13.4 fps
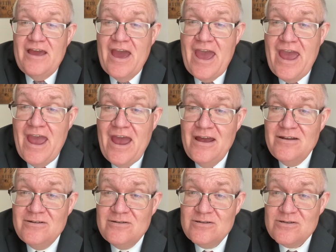
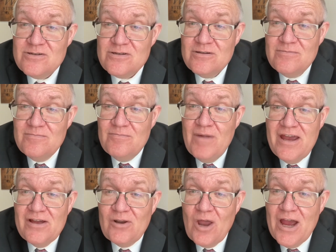hands
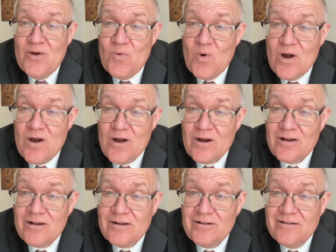make light
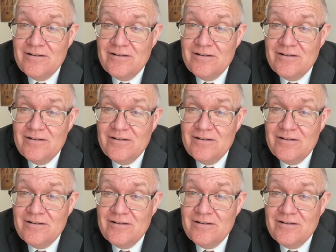work.